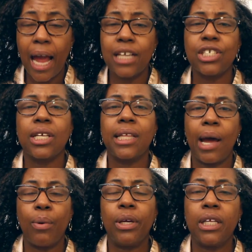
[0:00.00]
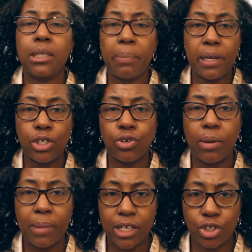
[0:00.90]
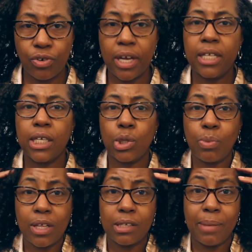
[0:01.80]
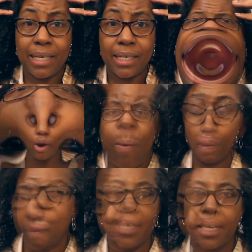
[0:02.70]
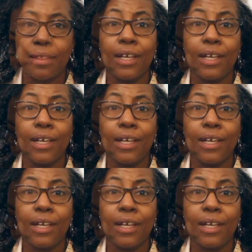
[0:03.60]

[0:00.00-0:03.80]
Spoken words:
and just allowing it to penetrate my strands as well as my scalp. Now the second